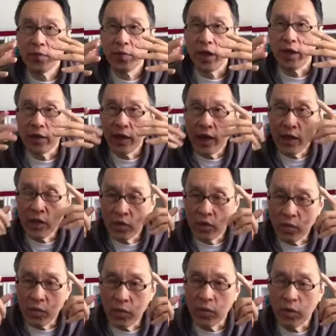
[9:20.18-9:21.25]
and then
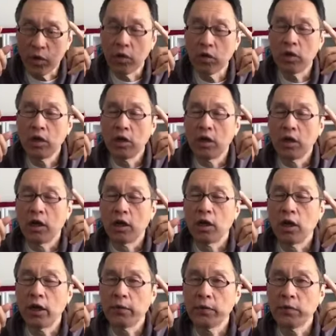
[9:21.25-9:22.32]
you will
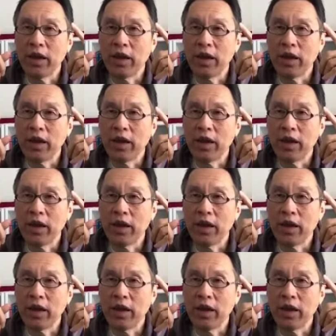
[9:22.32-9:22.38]
have to